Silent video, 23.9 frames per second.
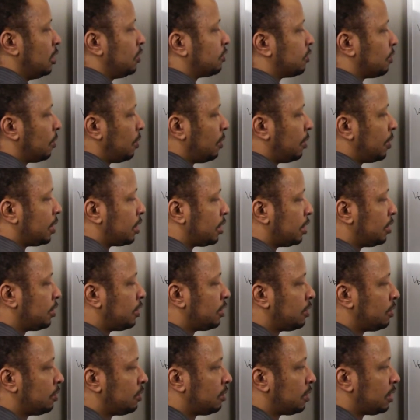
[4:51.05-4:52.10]
So what we're going to
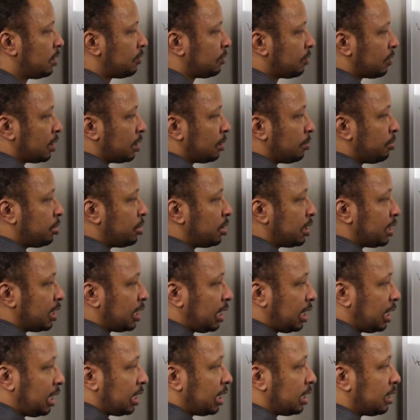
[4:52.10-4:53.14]
do is we're going to put
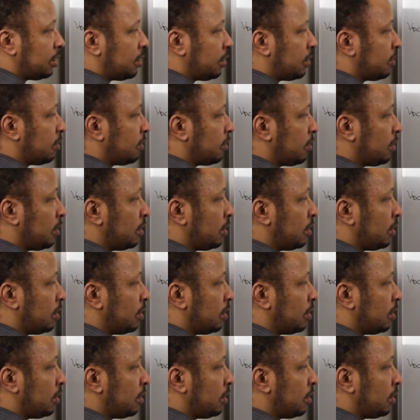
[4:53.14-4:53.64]
in,